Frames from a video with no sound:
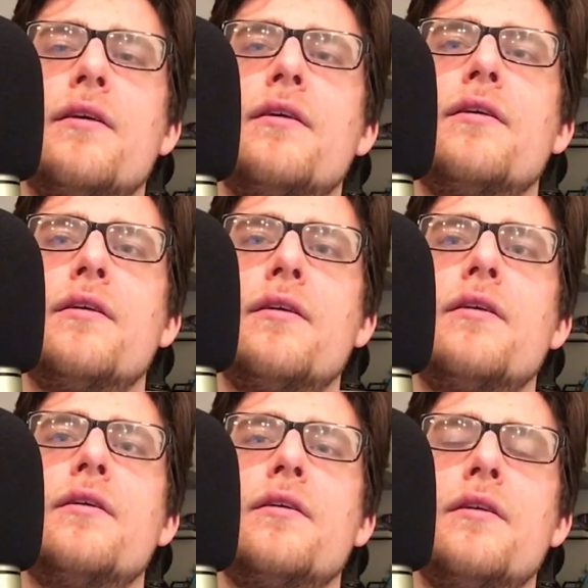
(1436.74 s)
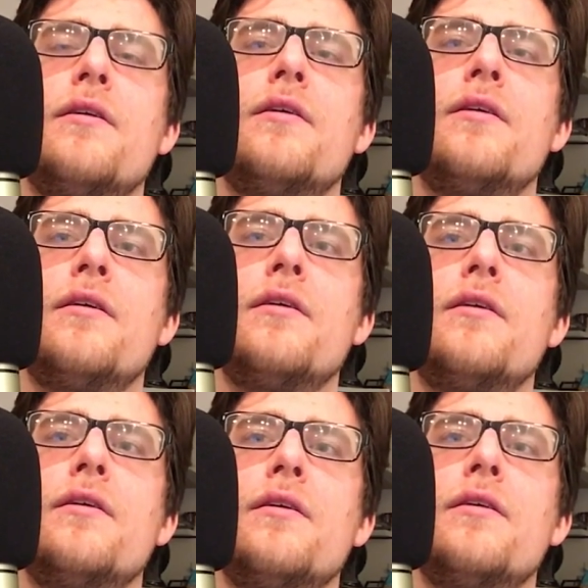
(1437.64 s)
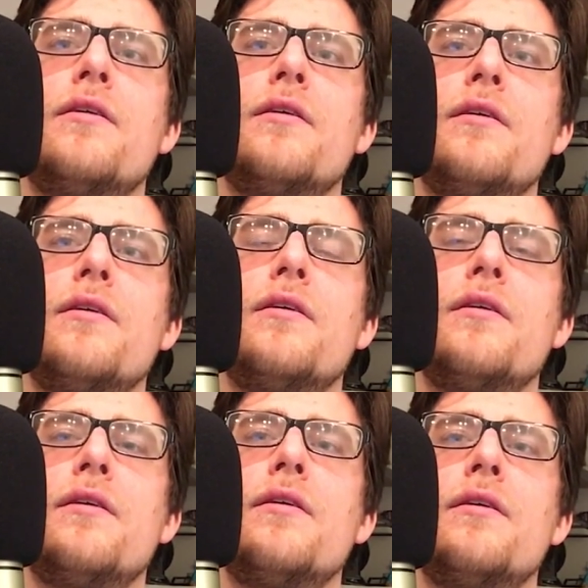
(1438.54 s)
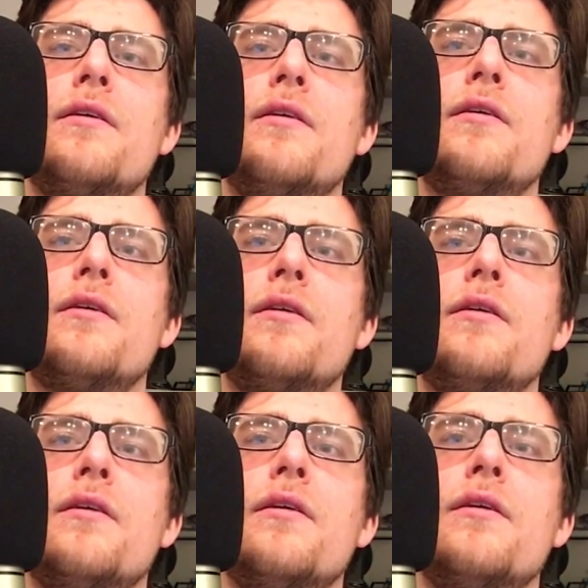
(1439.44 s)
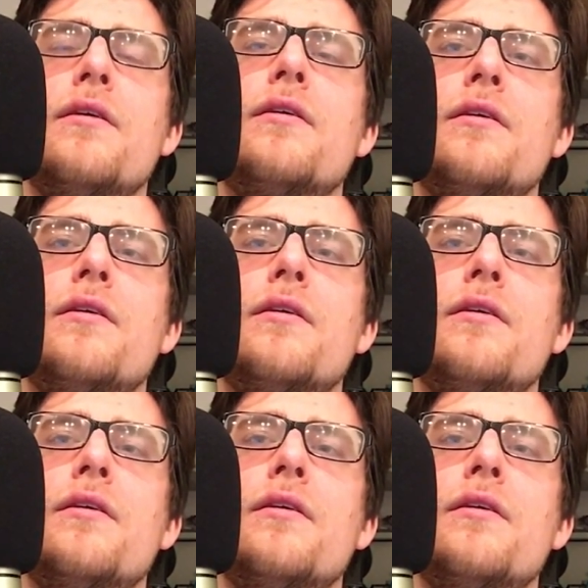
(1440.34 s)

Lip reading: The person shown says nothing.